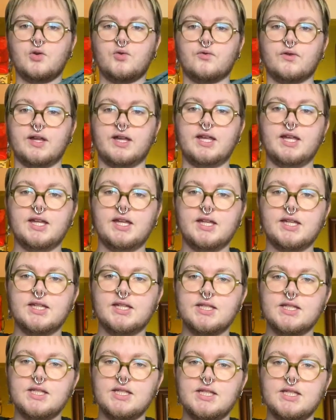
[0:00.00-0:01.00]

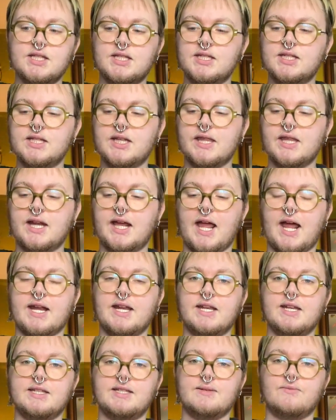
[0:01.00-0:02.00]
greens, and then I
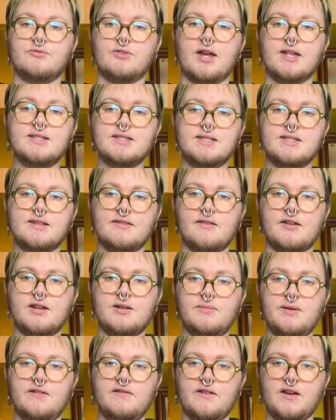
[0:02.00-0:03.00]
added in some reds because I thought
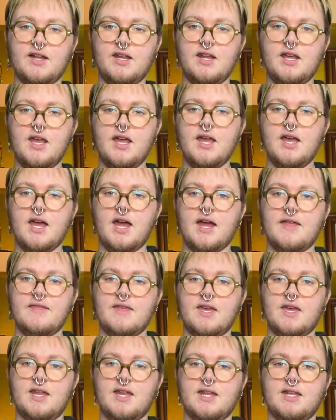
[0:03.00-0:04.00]
it'd be fun, and
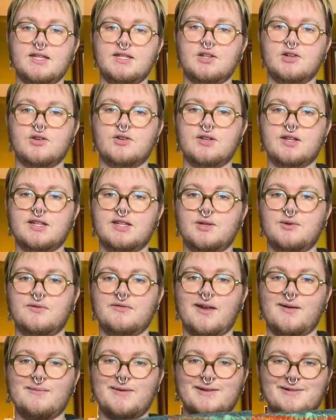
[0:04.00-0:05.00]
then it turned into a
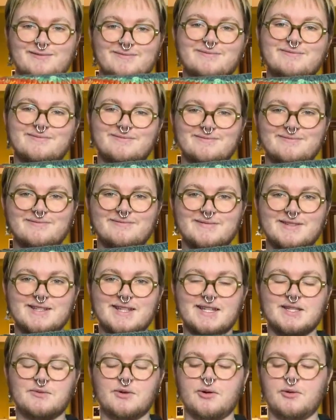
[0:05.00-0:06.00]
rainbow. So
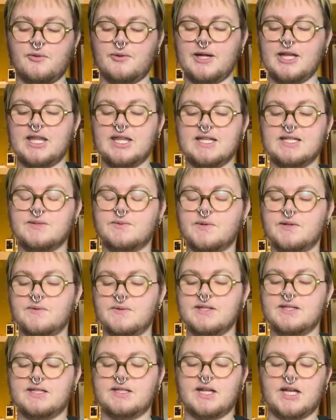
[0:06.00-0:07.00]
that's where we went. This one
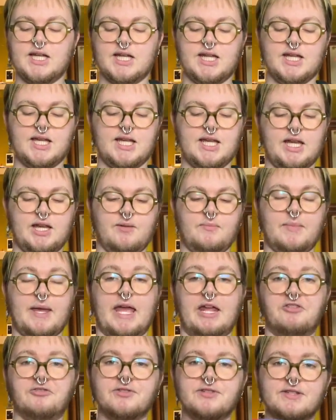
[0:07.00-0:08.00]
was done in
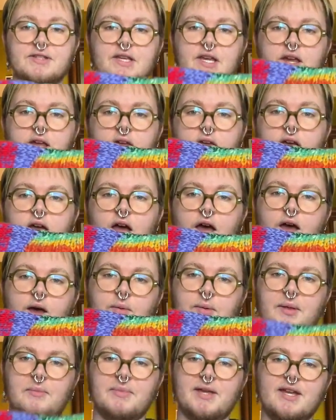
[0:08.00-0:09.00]
panels,
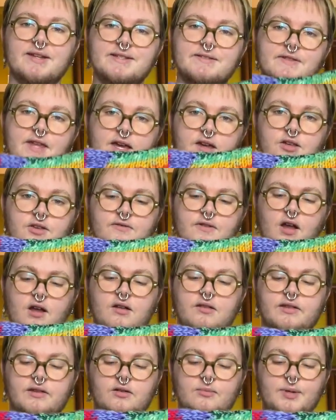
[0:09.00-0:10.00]
and because of that, you've got a
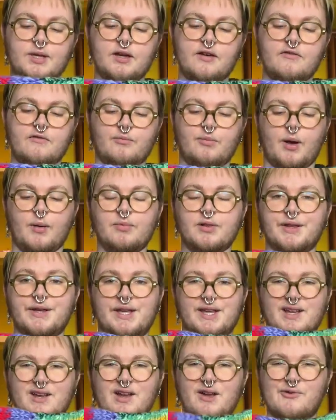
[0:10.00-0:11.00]
little bit of
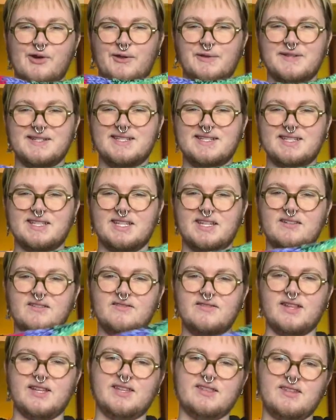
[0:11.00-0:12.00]
bubbling around the sleeve,
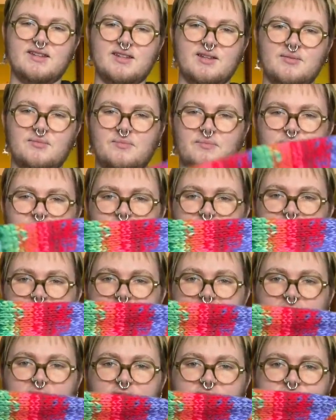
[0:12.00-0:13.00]
like the
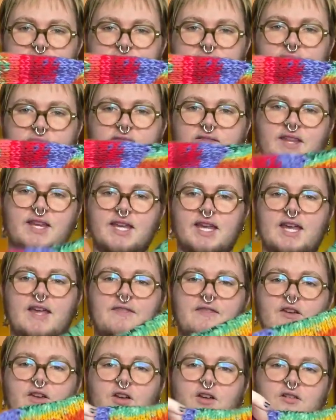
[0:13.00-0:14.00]
beginning of the sleeve, like
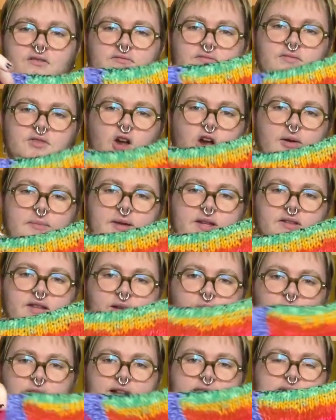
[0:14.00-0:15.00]
in the garment,
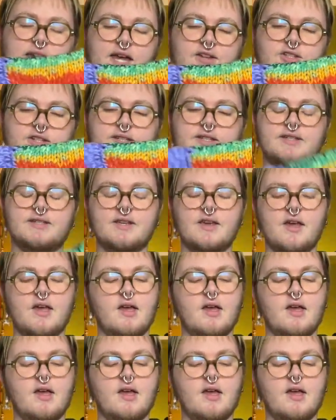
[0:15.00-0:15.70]
like where it attaches.